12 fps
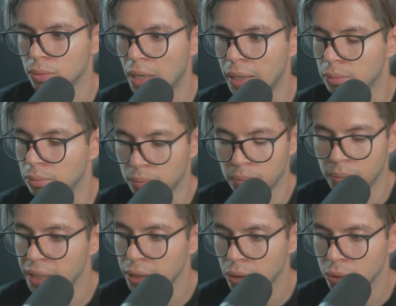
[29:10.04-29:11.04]
And
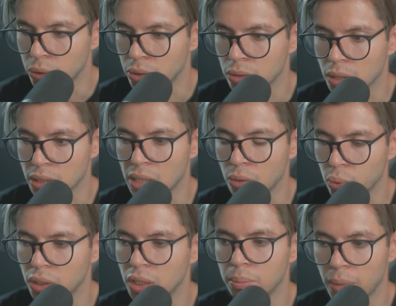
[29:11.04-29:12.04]
many other songs that
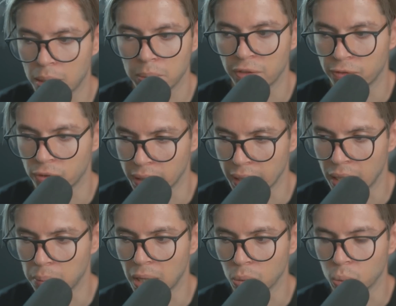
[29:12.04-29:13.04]
really made me
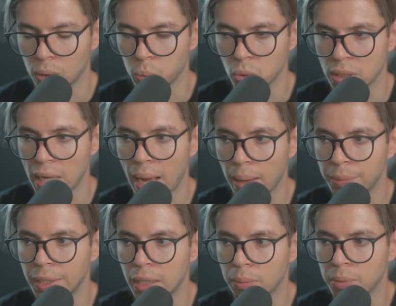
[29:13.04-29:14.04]
forget about what was
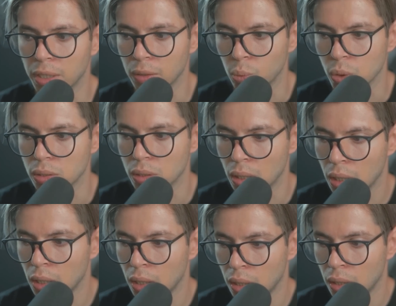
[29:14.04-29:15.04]
happening, but it was
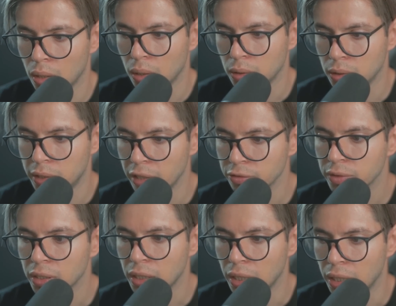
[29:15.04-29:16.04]

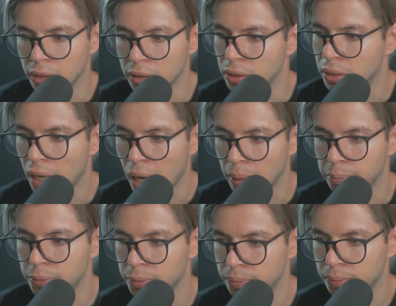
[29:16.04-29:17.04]
definitely in the
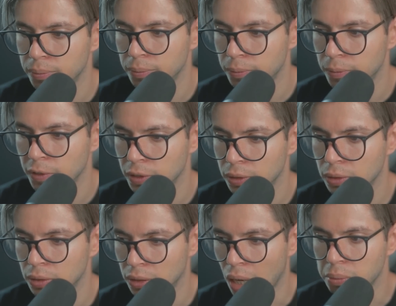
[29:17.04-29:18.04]
top
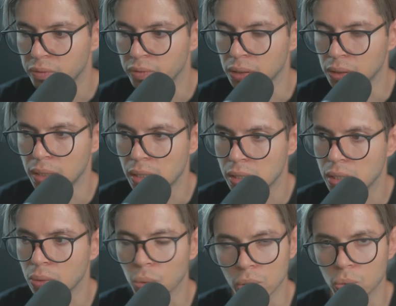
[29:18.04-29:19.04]
of the
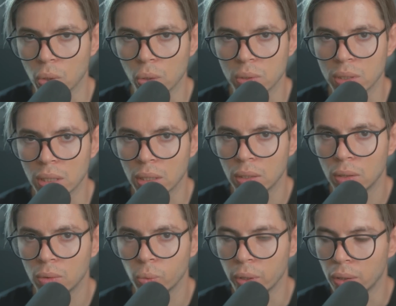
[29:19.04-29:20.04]
list. It was Rosé
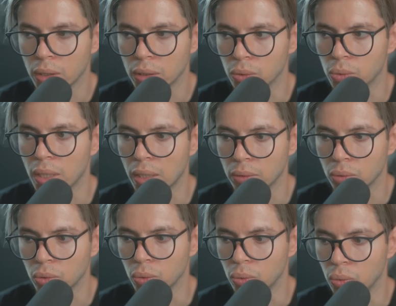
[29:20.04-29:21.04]
with
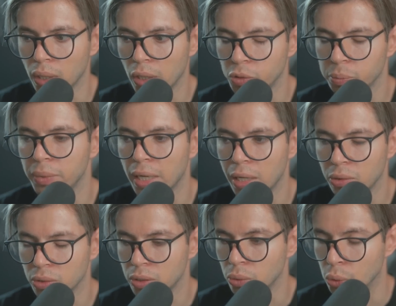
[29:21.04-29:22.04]
Underground, who helped me
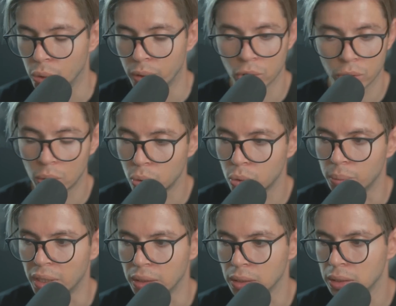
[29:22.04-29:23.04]
out so
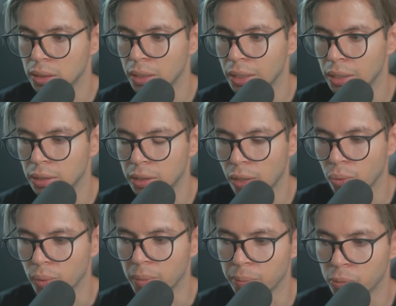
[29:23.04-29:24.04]
tremendously. And I
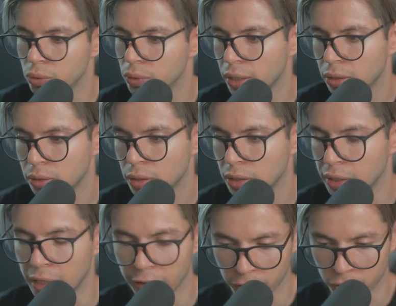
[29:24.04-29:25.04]
remember like
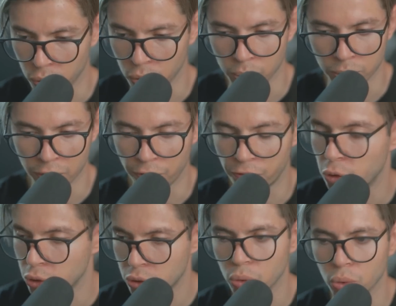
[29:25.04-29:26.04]
getting through the
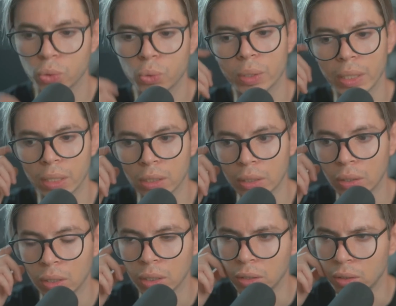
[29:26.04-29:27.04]
first surgery
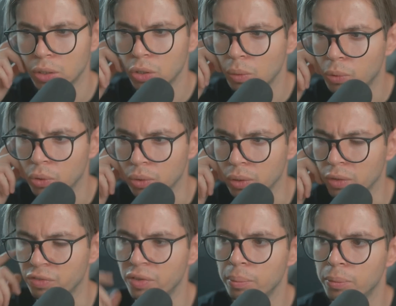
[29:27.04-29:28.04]
in October or
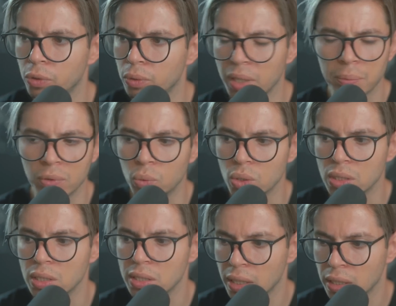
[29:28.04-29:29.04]
November, or maybe it was
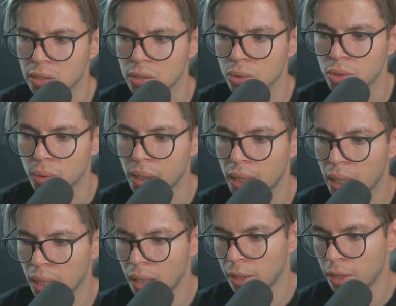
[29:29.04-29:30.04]
the second surgery,
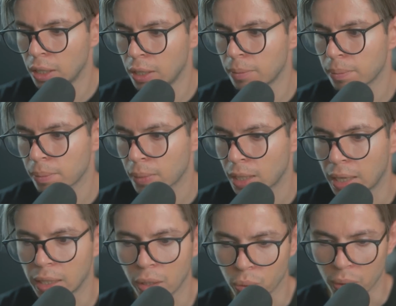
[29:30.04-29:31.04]

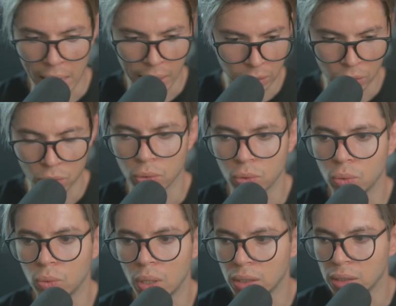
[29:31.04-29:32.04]
and I reacted
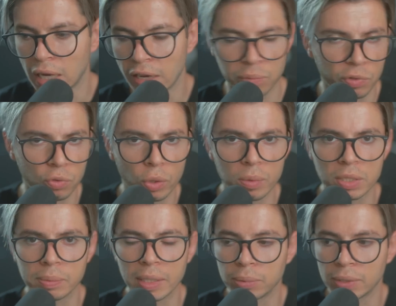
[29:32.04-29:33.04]
to a live
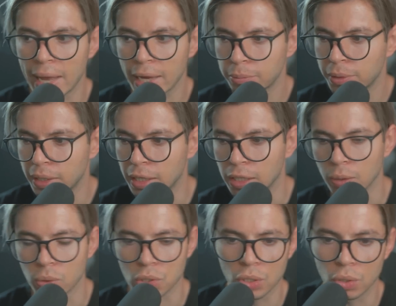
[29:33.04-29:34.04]
performance by Blackpink, and I
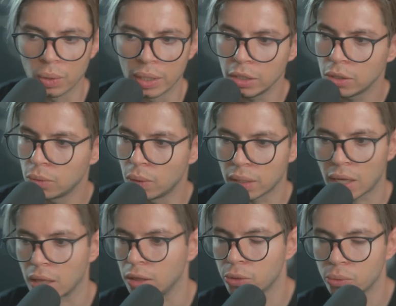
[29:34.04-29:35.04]
was so into it,
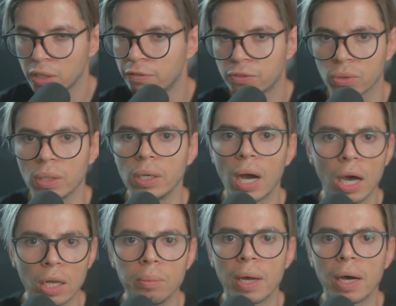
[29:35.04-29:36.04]
I literally
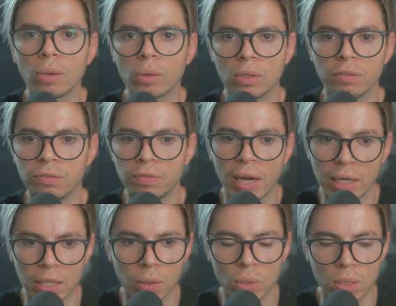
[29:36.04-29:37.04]
forgot about the
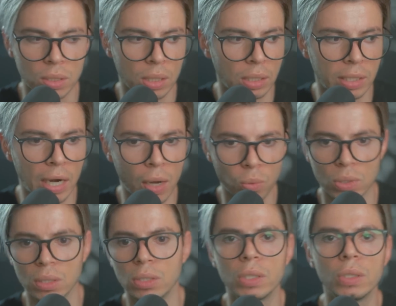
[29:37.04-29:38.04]
fact that I was
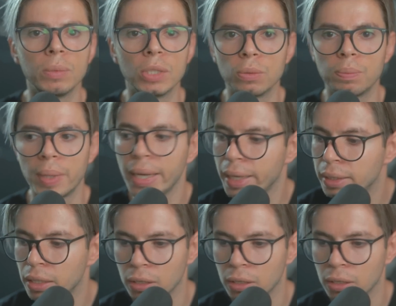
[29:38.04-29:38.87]
in so much pain.